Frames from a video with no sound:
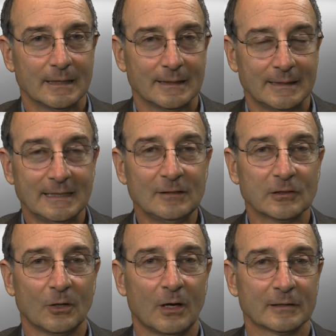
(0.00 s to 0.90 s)
these
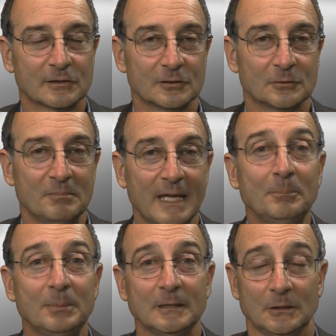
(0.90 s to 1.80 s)
losses may
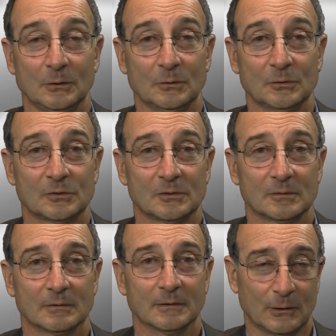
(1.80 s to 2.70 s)
be used
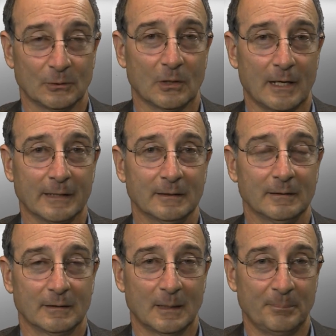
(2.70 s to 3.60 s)
later on
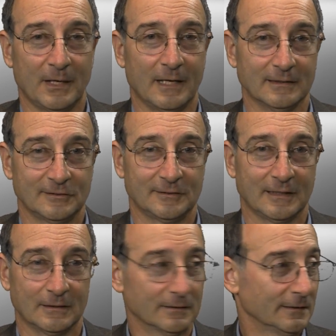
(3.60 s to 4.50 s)
upon the
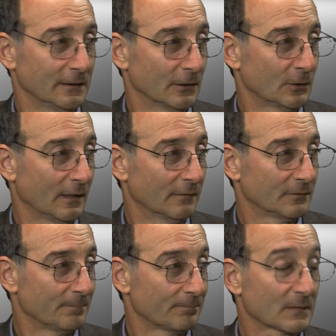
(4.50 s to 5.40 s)
sale of the aircraft.
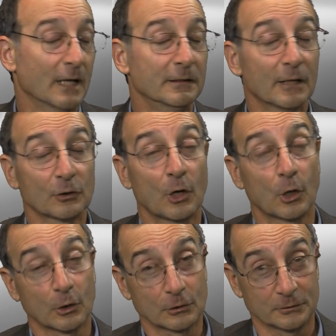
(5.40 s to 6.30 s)
Another
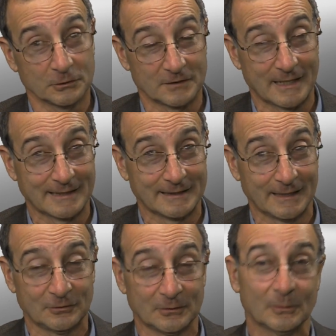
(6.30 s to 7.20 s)
hurdle you've got to get
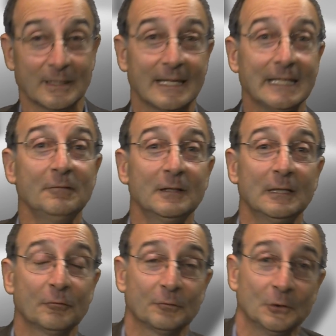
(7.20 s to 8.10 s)
to, even
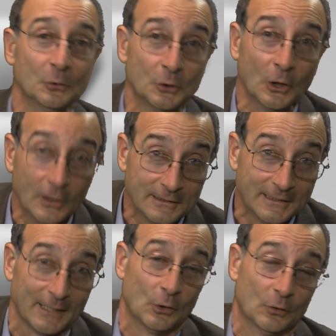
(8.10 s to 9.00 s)
if you could
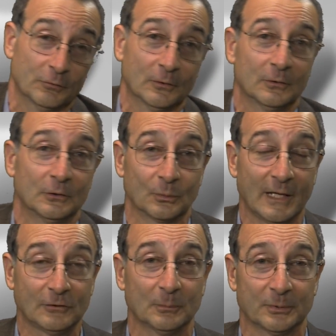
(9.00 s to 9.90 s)
get over the
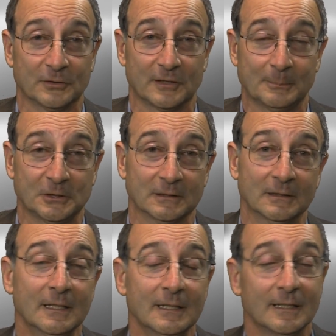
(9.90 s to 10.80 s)
rental presumption,
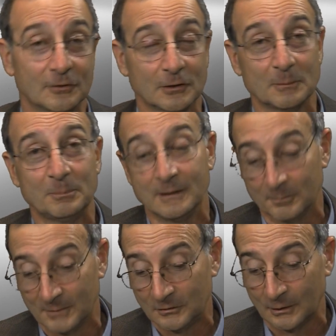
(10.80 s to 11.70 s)
is going to be the
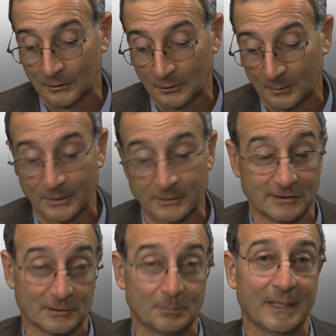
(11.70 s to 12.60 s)
material
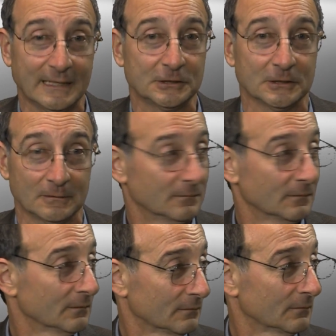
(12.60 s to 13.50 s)
participation
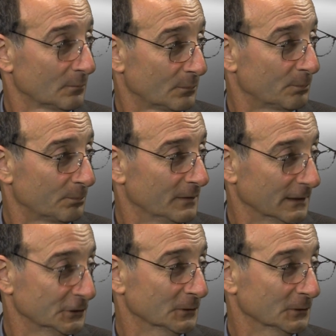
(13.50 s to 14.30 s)
issue.